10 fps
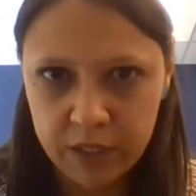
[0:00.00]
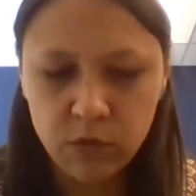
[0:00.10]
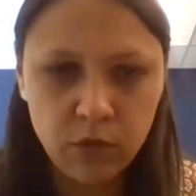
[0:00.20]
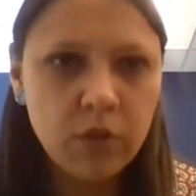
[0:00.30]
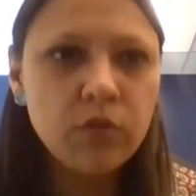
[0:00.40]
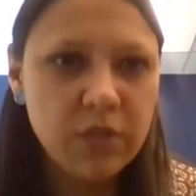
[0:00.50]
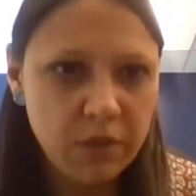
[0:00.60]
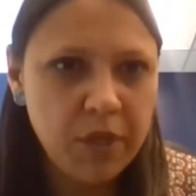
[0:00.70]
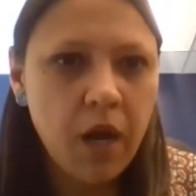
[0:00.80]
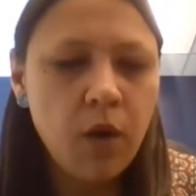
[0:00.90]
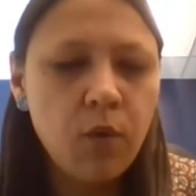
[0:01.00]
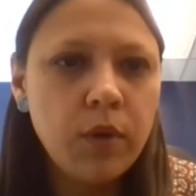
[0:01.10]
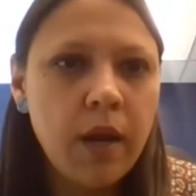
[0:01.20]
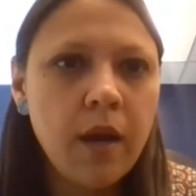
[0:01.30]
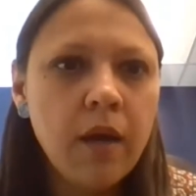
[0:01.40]
signed the call to
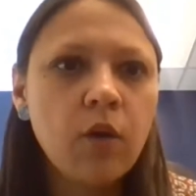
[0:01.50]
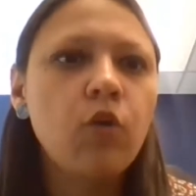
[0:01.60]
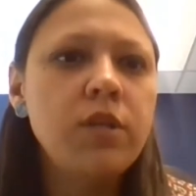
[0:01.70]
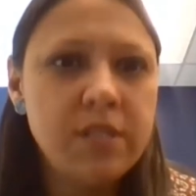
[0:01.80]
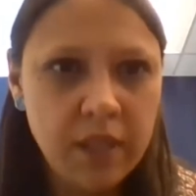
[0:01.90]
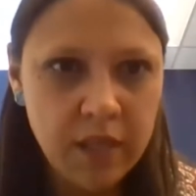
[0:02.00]
this referendum.